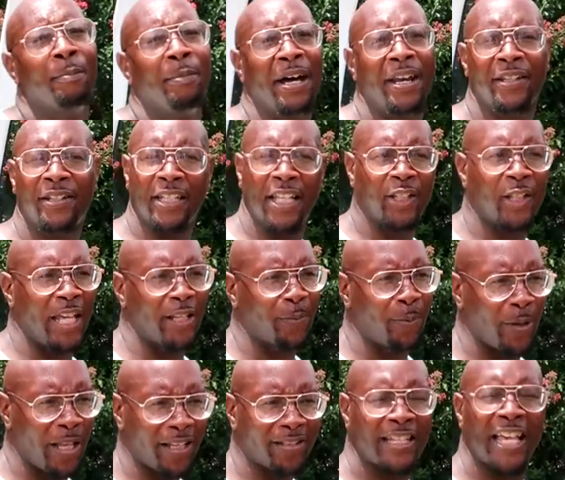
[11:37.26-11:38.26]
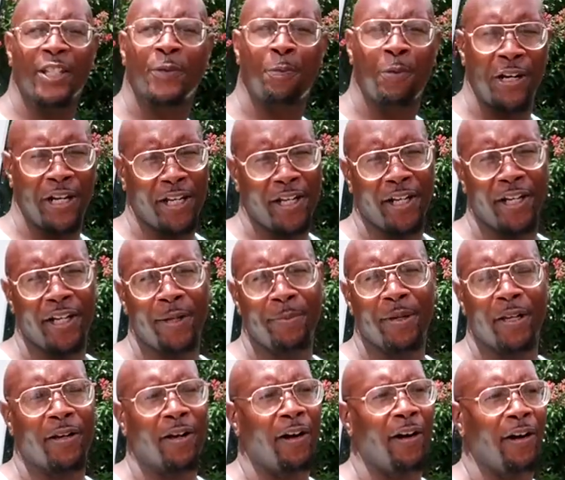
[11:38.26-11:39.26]
But it's, it's, it's, I say it's pretty good
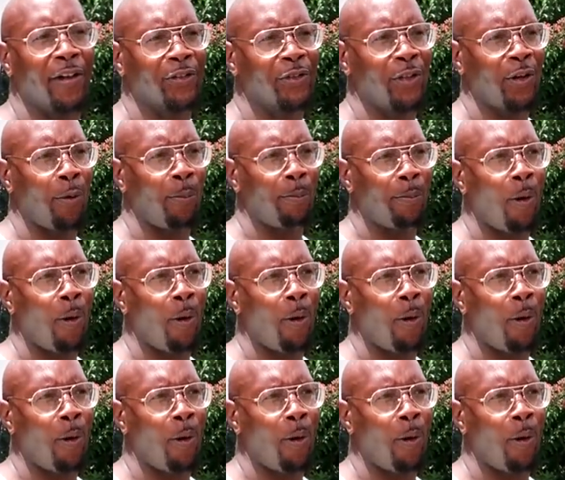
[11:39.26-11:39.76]
because, you know,